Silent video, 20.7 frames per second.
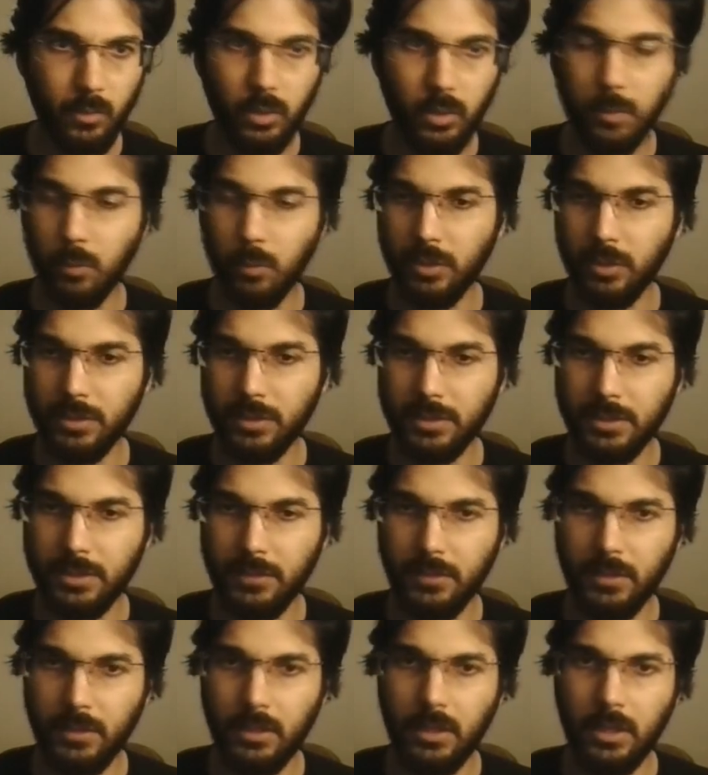one point
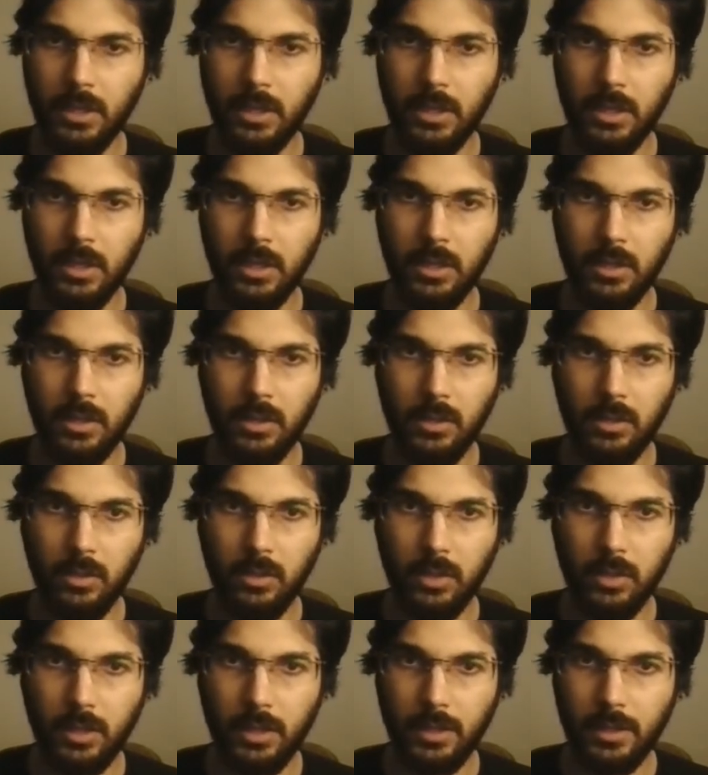seven.
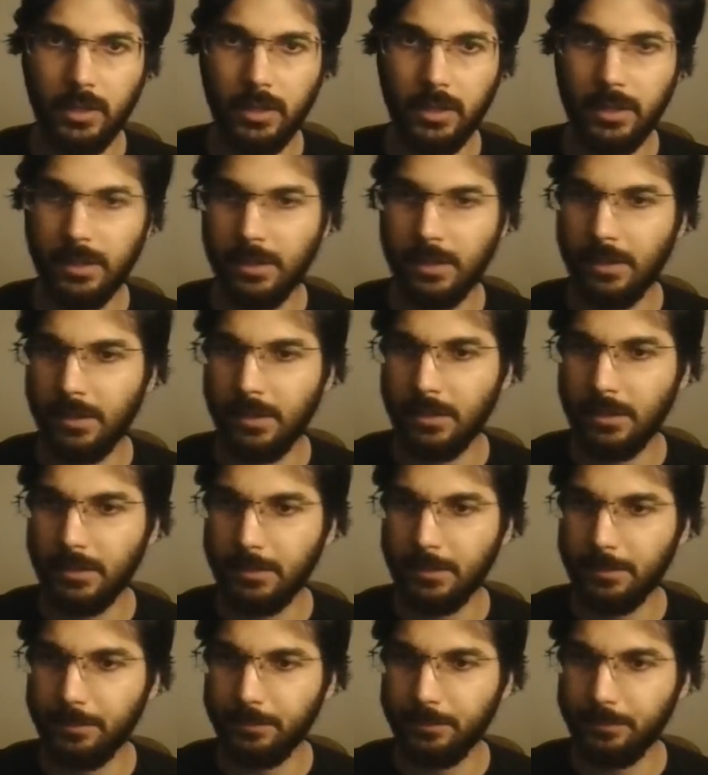Okay, and
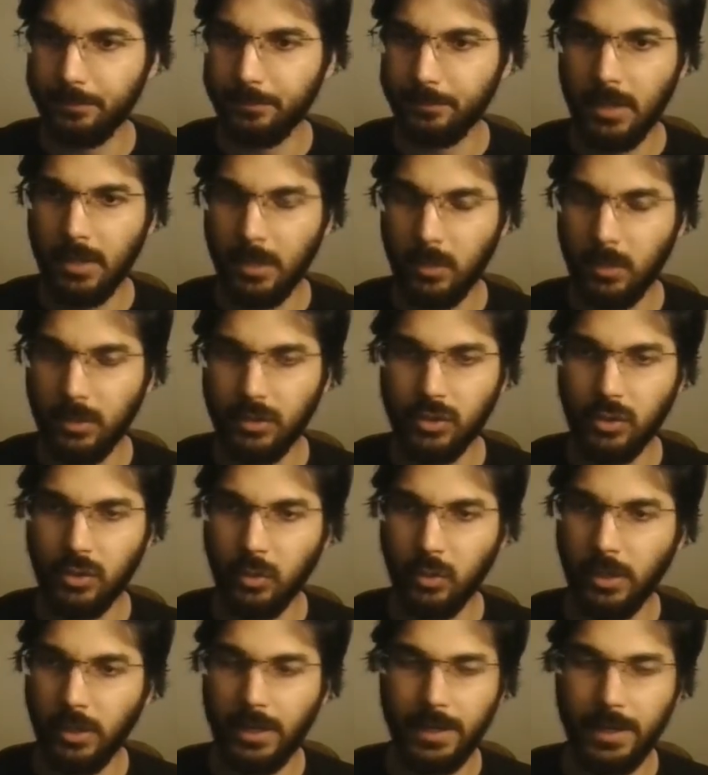now let's
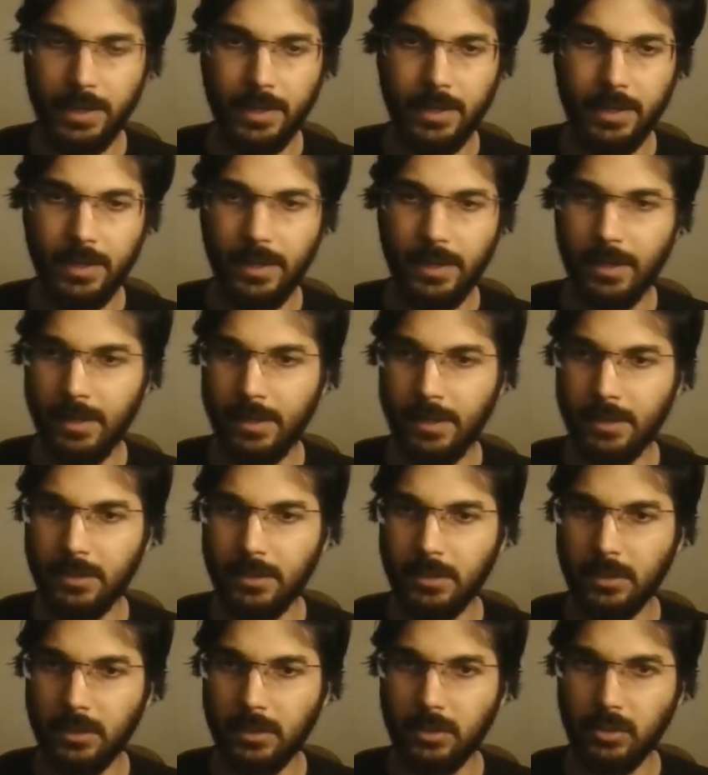go ahead
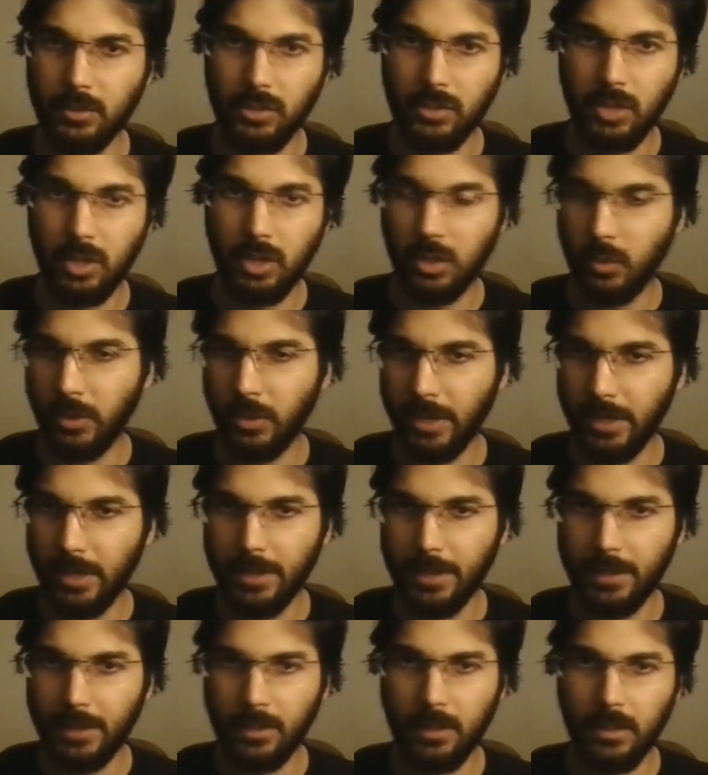and start
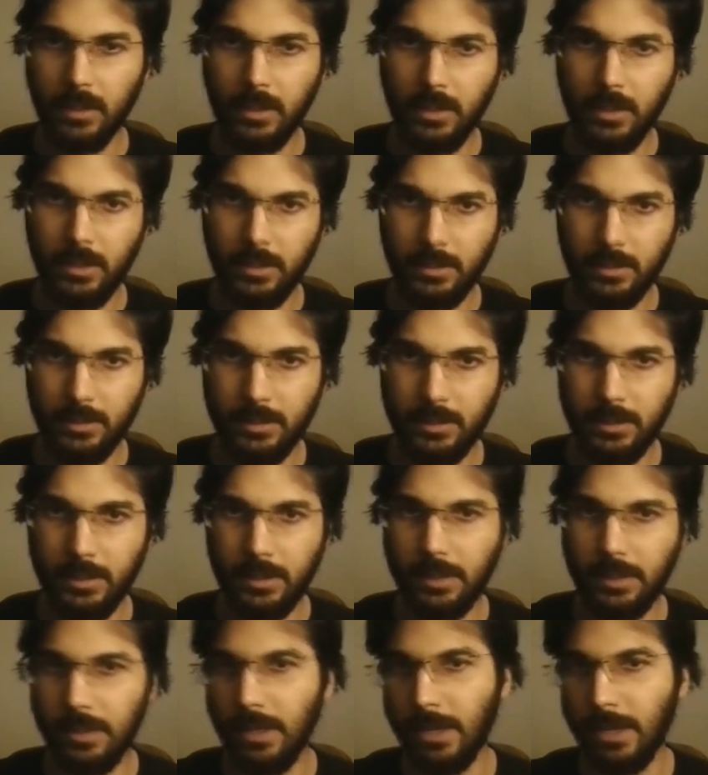creating
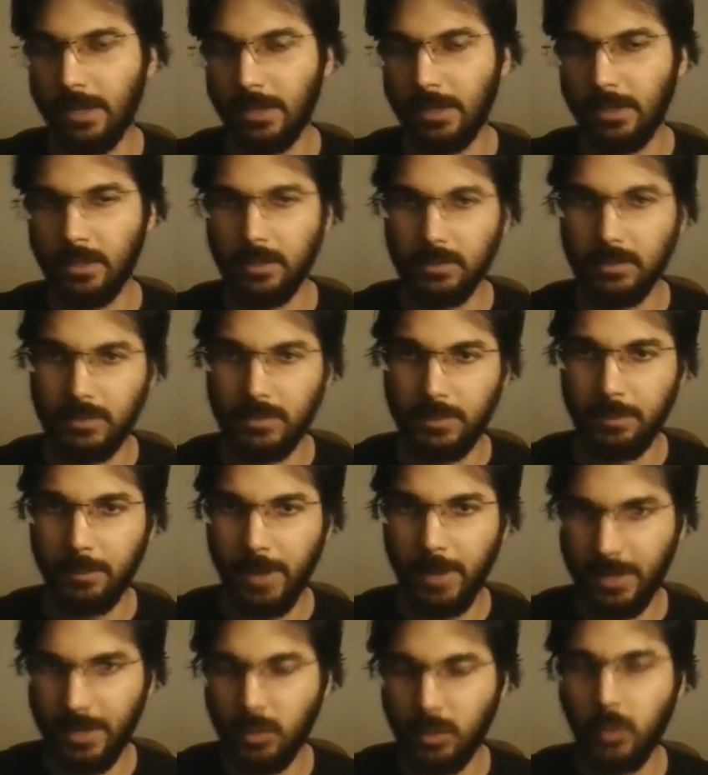the line, the
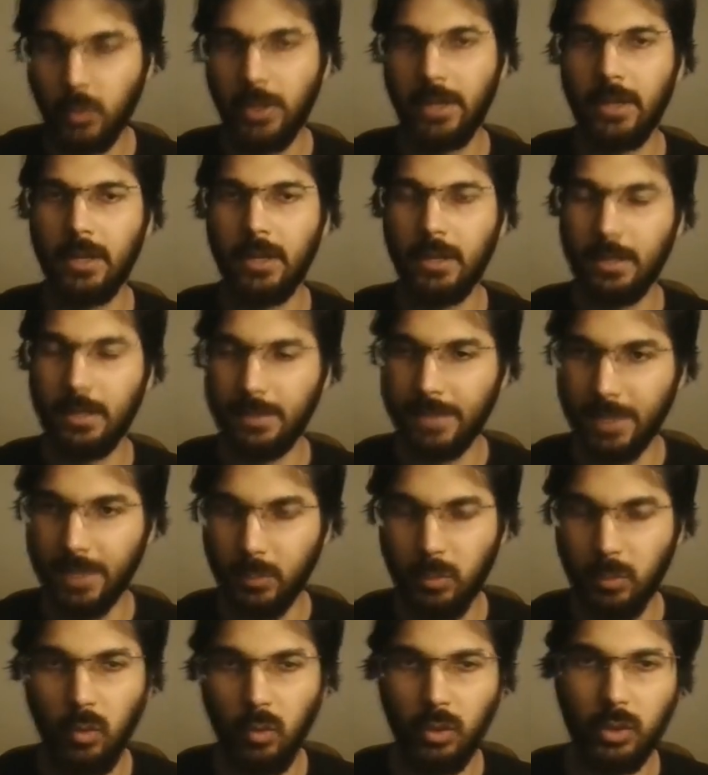pathway
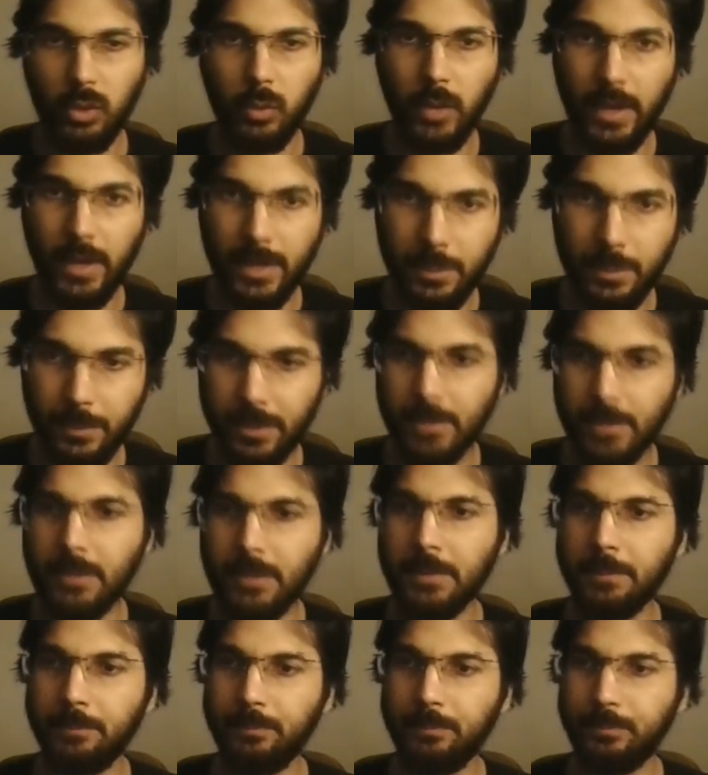that we want to animate.